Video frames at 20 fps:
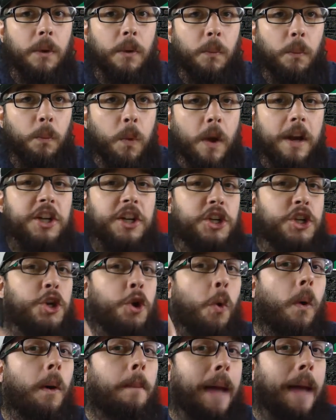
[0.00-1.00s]
What is
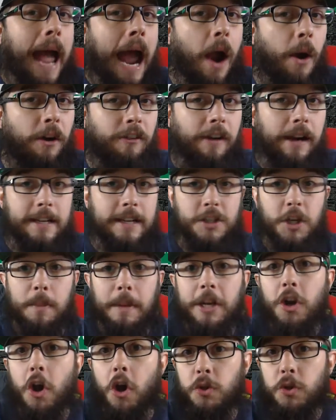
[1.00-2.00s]
your power, right? Because
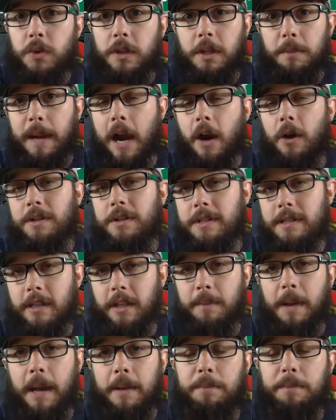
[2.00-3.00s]
nobody knows what their power is until
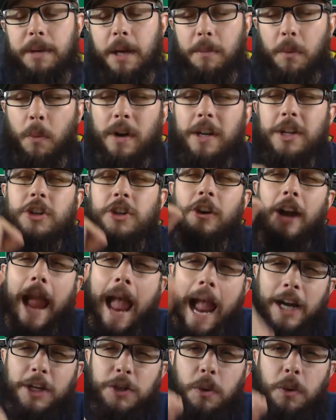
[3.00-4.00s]
they pop the pill. But what is your
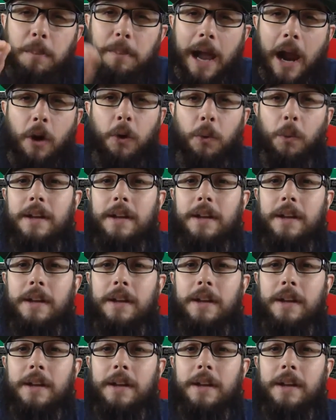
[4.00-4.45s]
actual power?